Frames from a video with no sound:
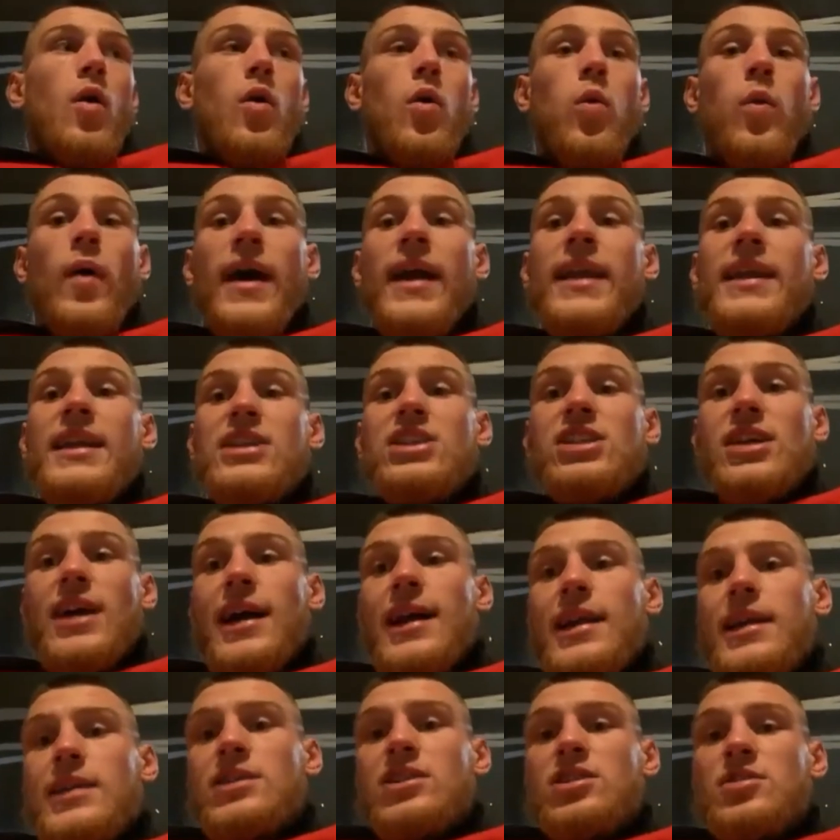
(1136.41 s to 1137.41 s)
when the
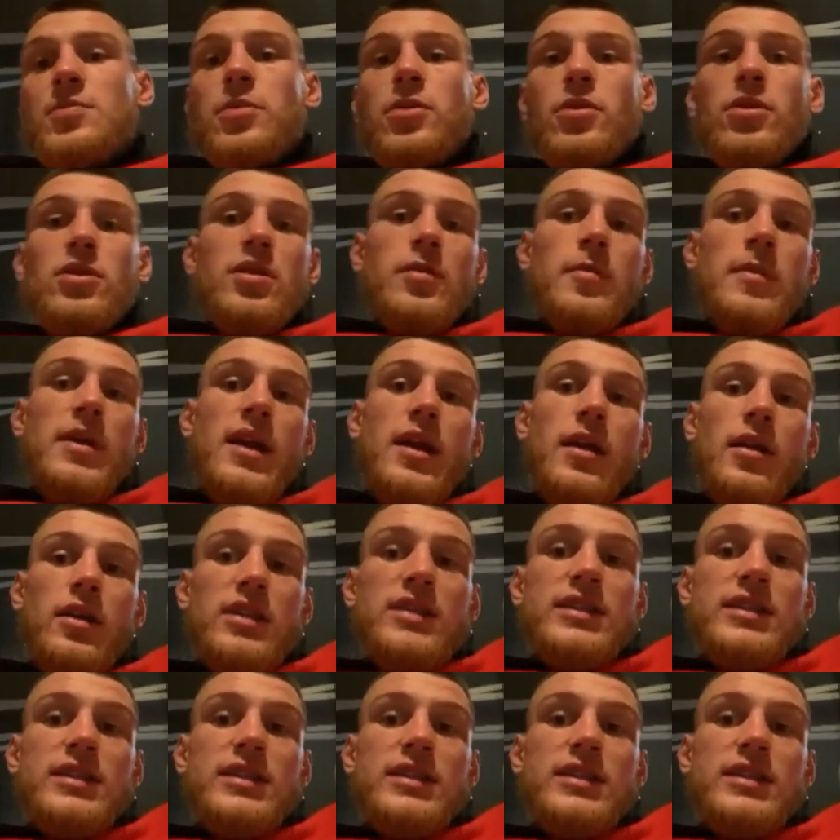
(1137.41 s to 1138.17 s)
challenge is put to me and I